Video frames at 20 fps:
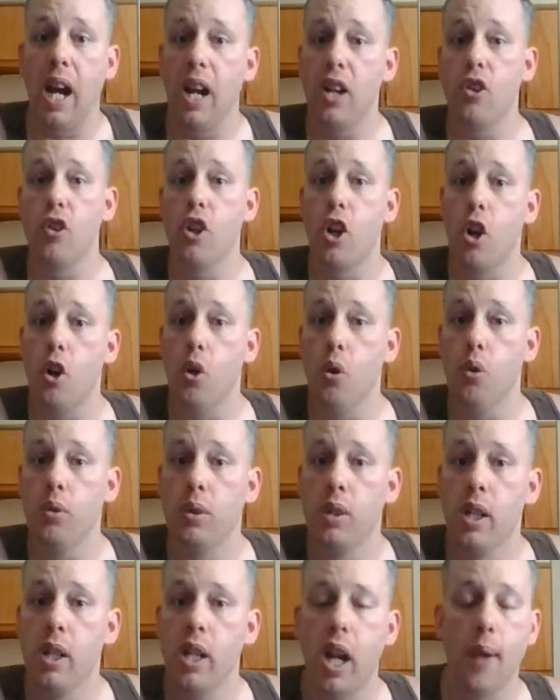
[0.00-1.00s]
I don't know.
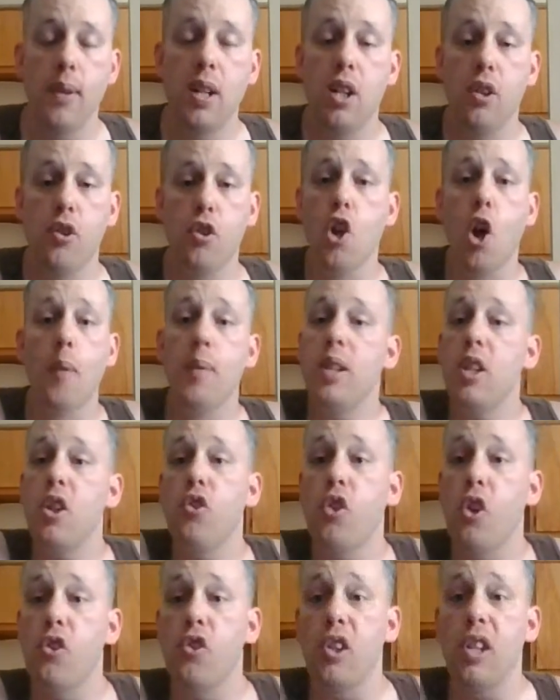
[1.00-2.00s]
I mean, nobody
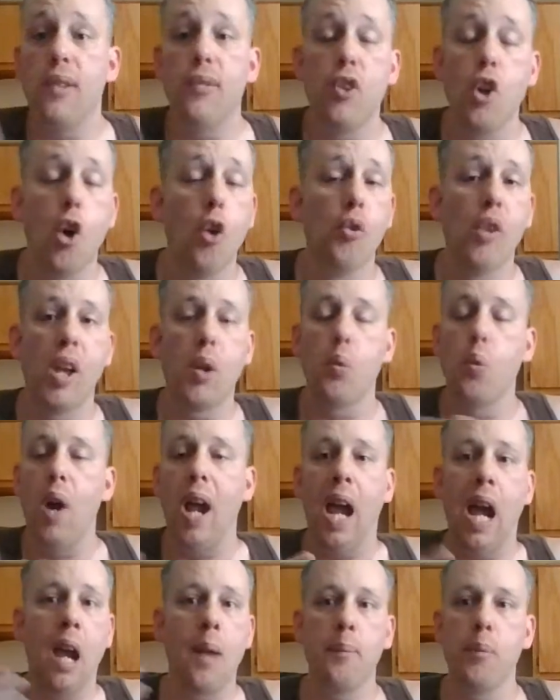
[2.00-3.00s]
doesn't even know like
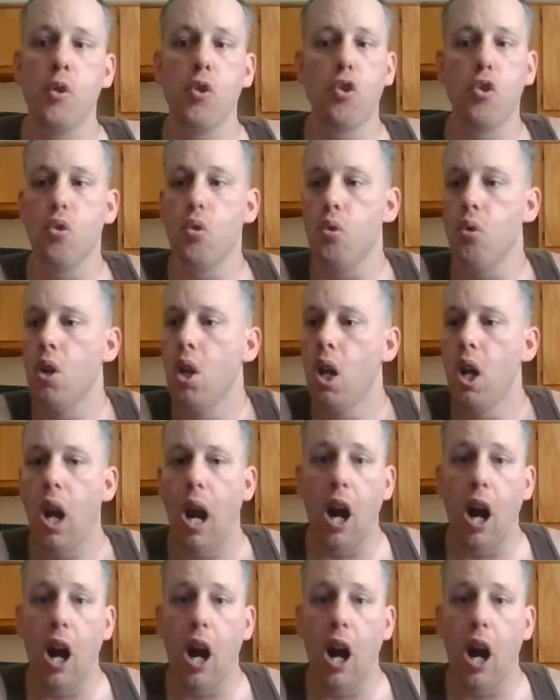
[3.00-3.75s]
what happened to